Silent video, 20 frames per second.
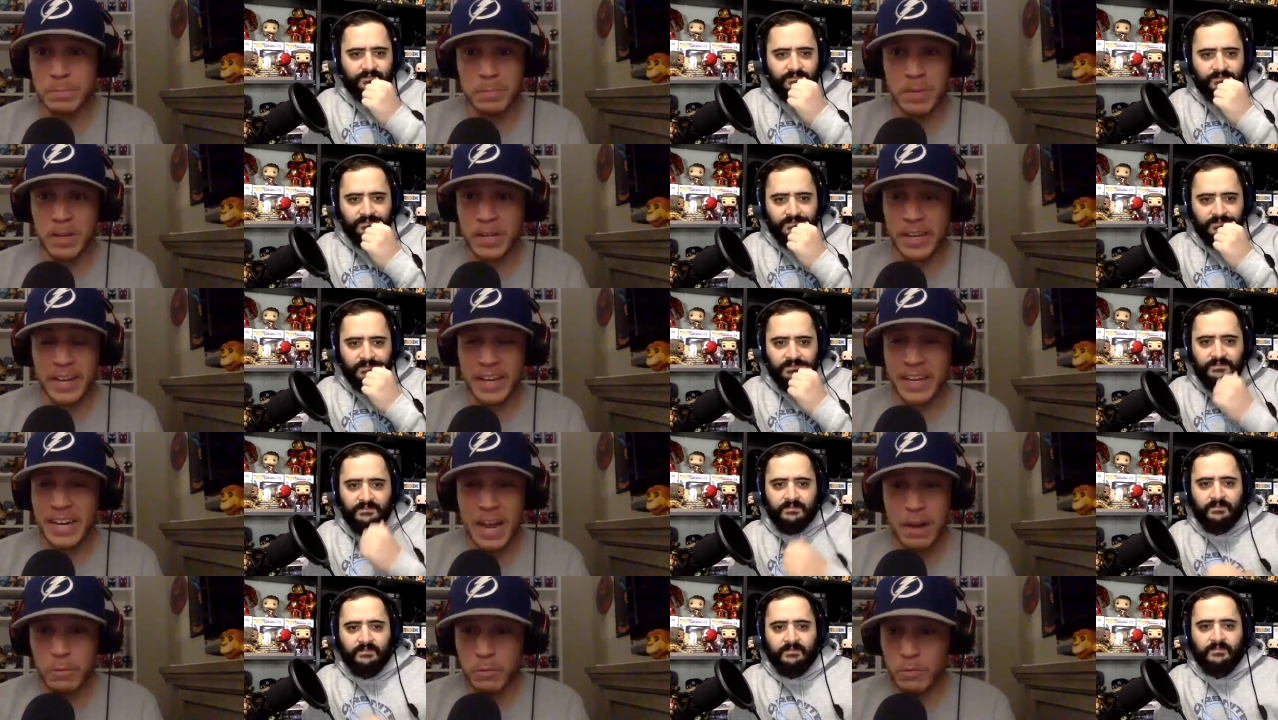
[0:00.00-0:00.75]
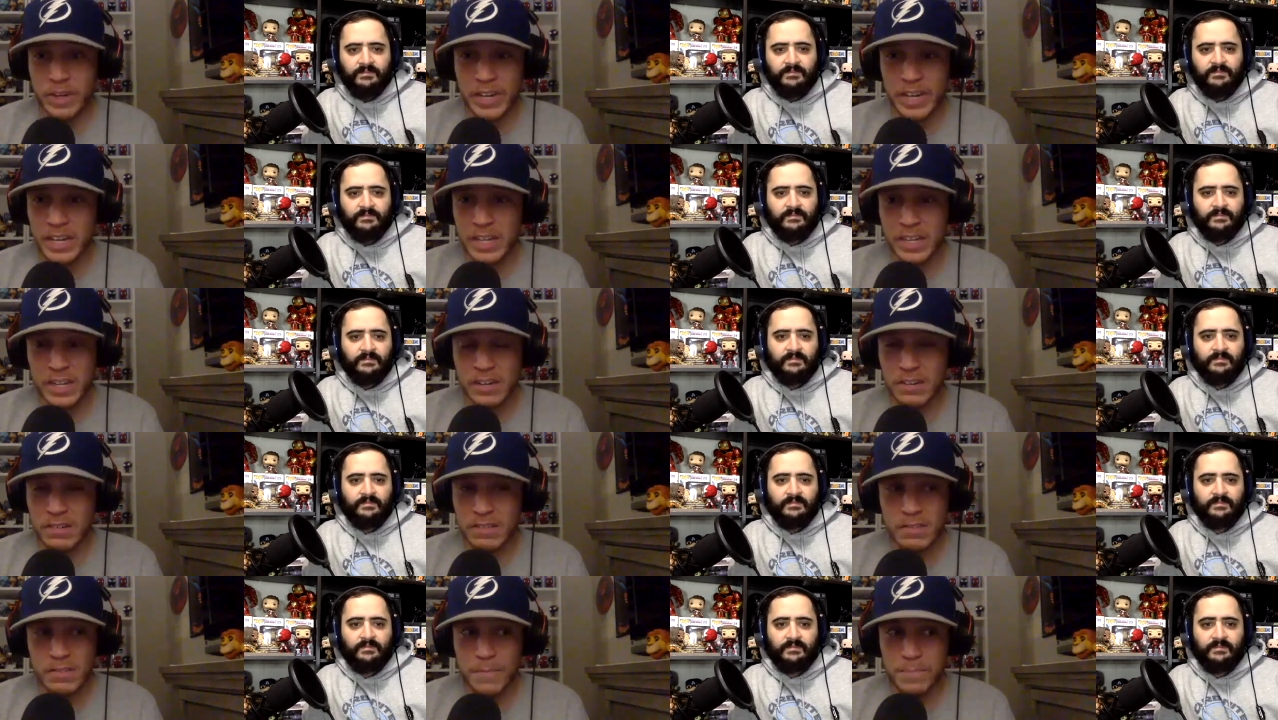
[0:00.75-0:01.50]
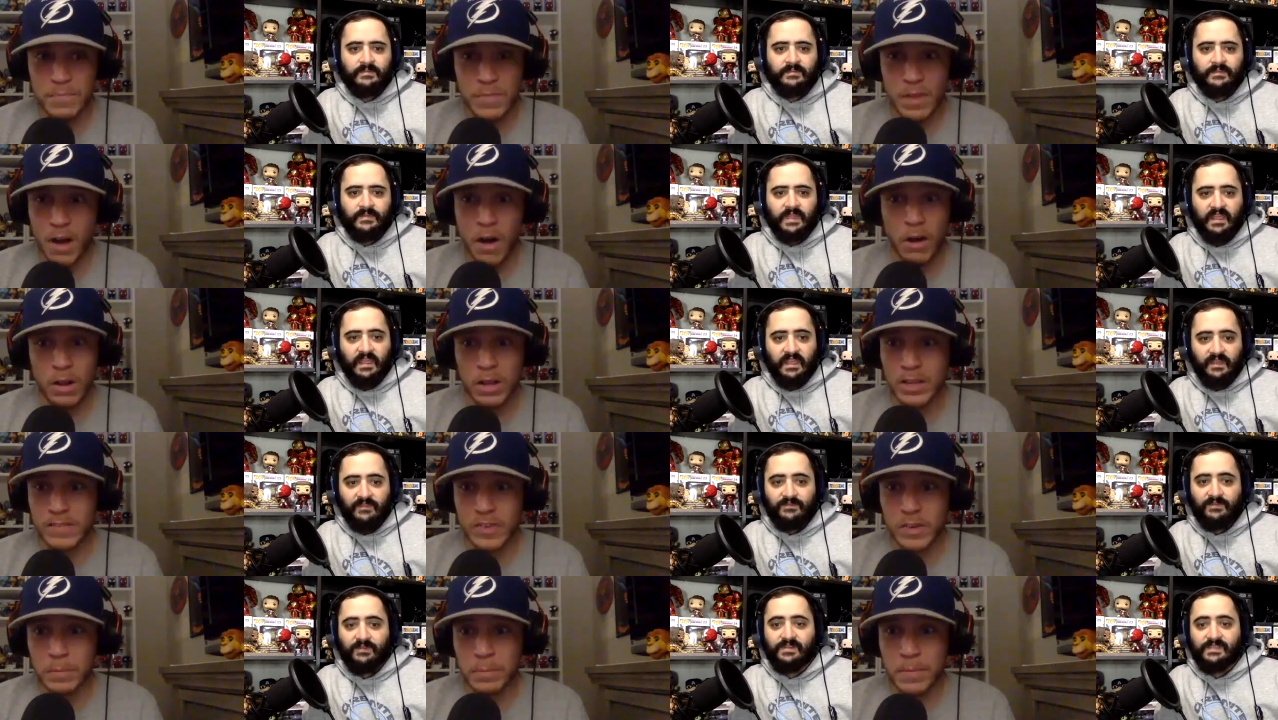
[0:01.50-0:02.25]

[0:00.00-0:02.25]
Speaker 1: Nick and I read all of every them.